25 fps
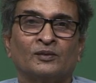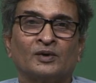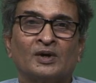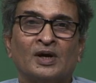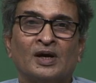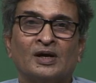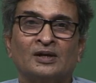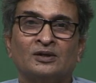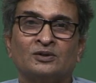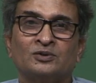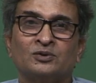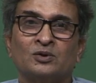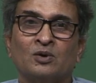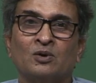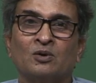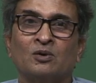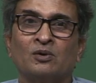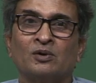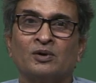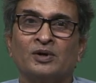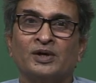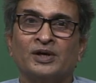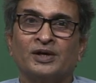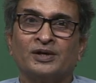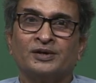and so
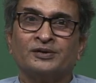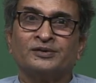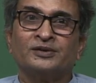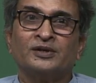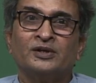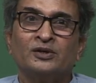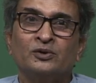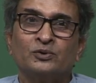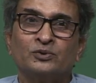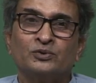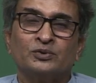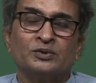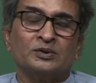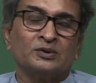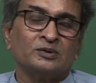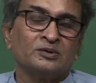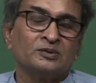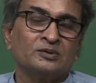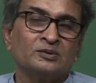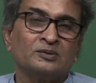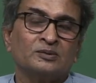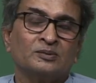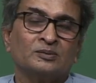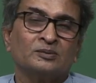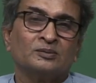it is a
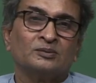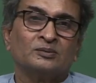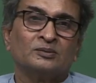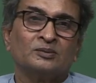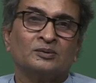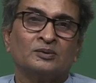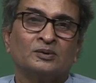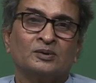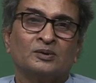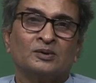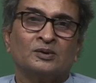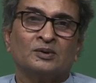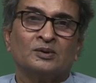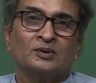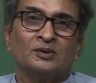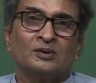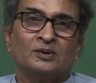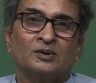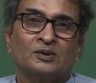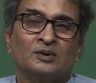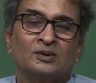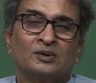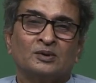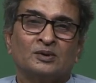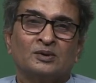nuisance.
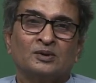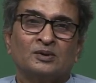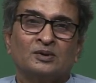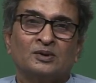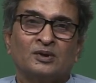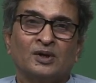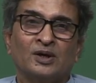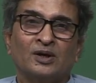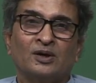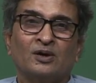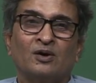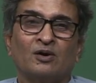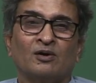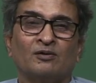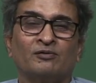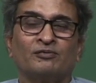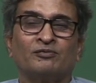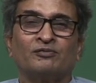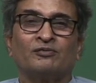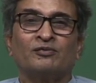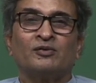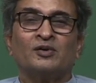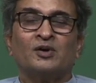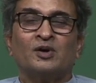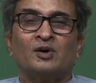Think of
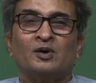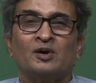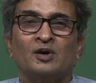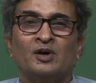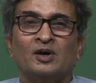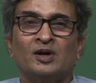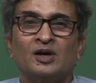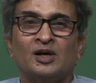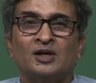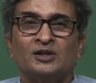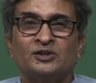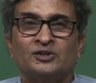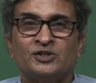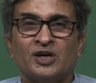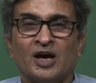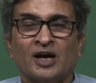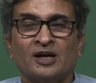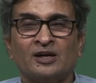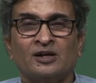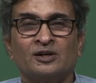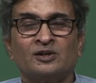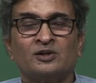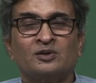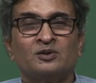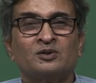a
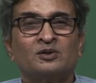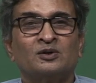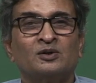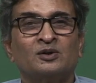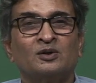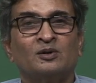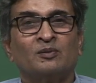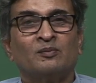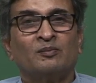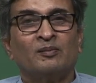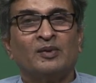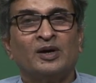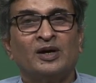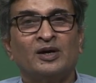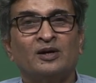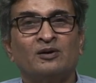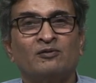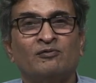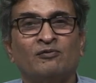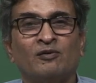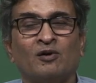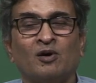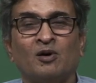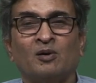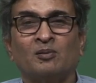jacket made
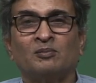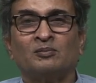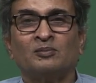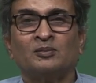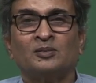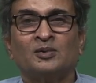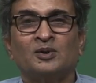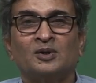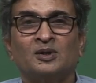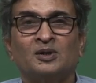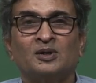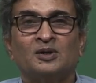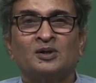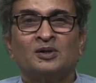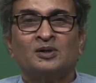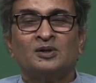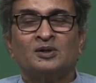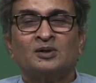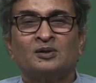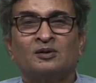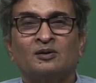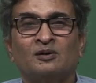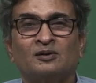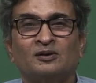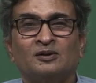from
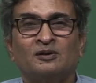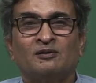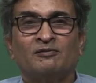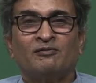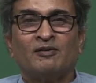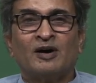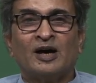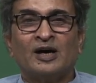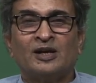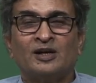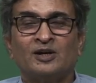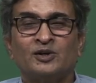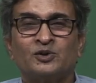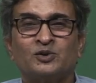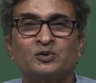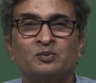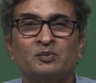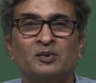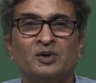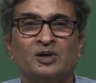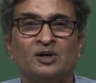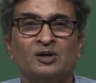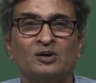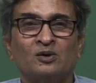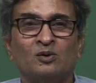the finest
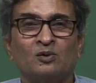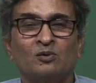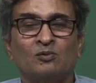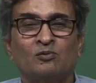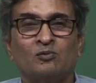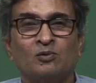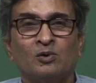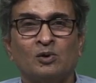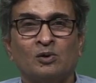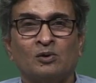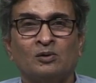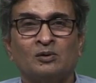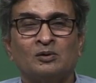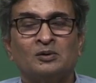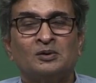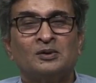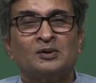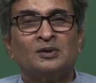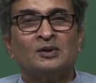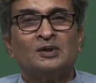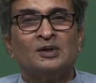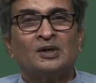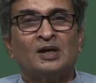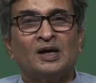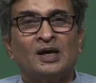merino wool
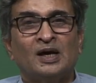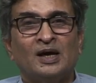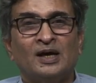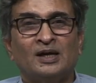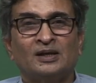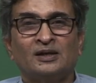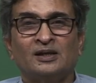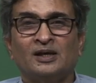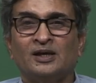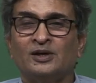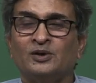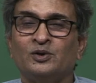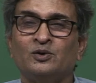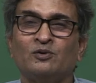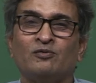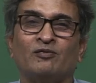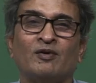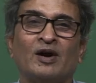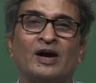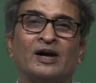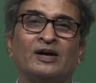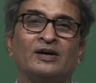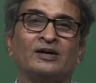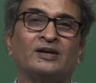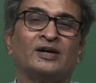and then you
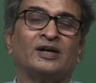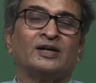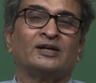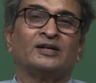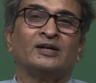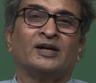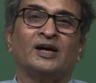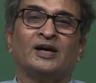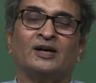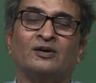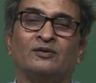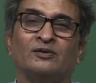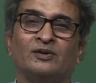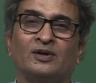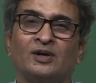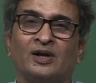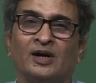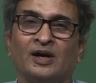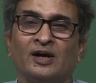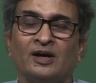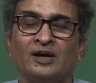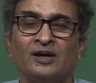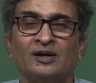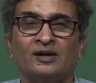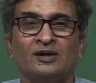find at the end of the
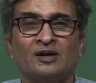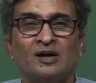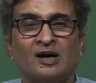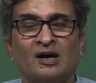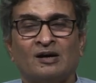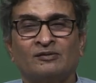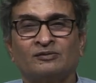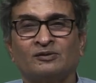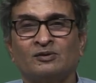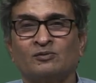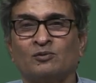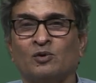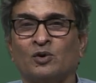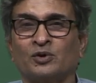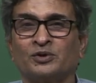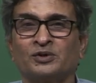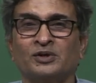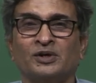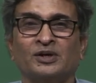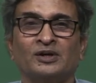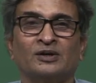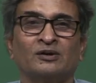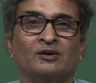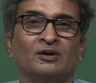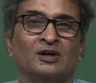day after
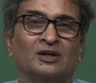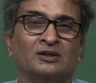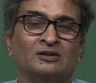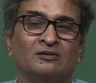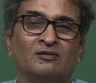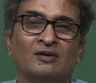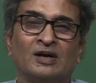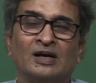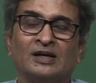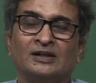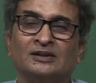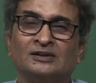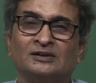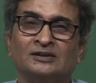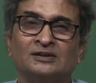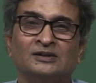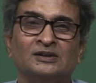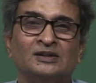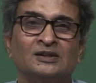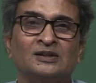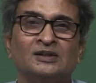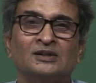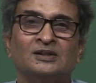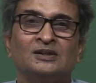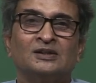washing or otherwise
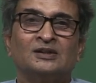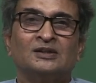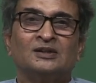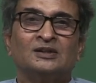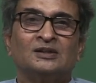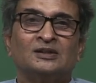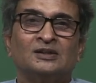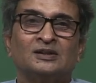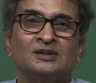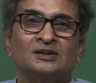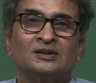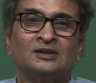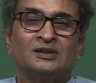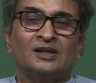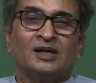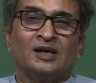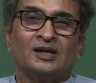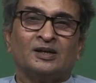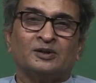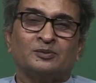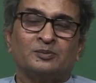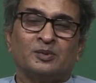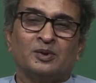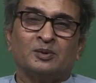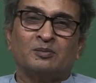there
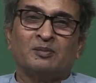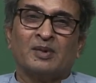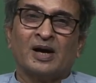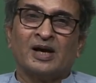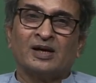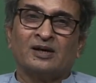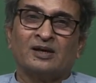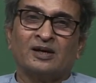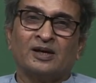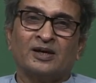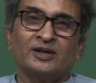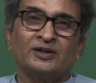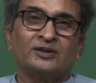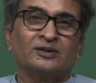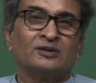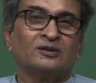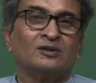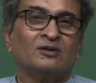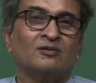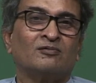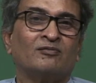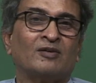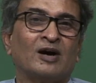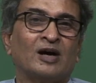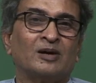has been migration
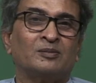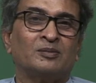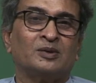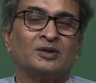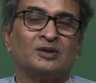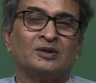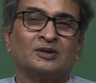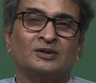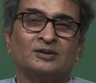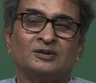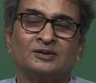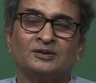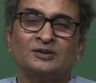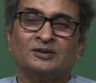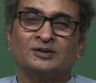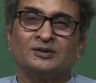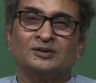of fibers,